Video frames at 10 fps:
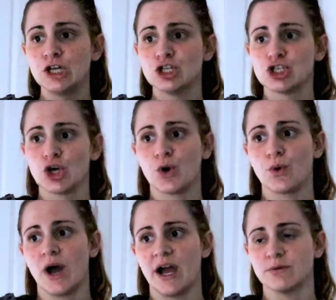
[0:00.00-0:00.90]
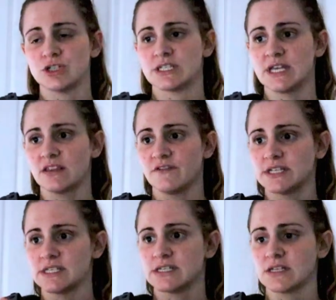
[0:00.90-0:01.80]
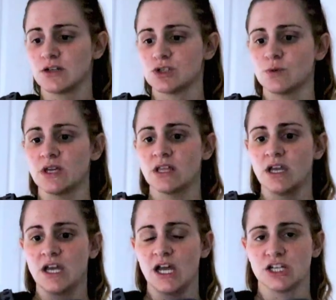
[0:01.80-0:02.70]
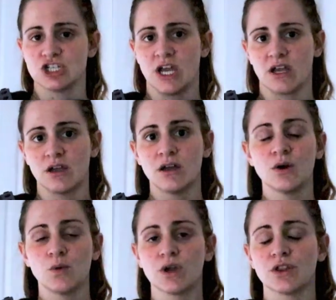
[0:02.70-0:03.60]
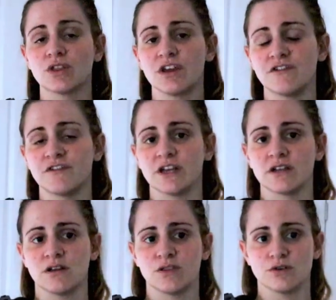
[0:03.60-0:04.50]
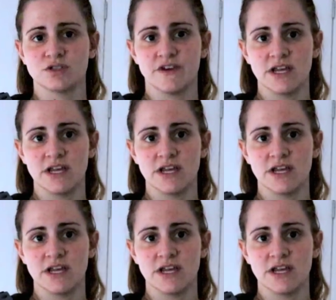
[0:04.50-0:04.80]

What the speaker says: So I would just take the vest extenders with and check whether they fit those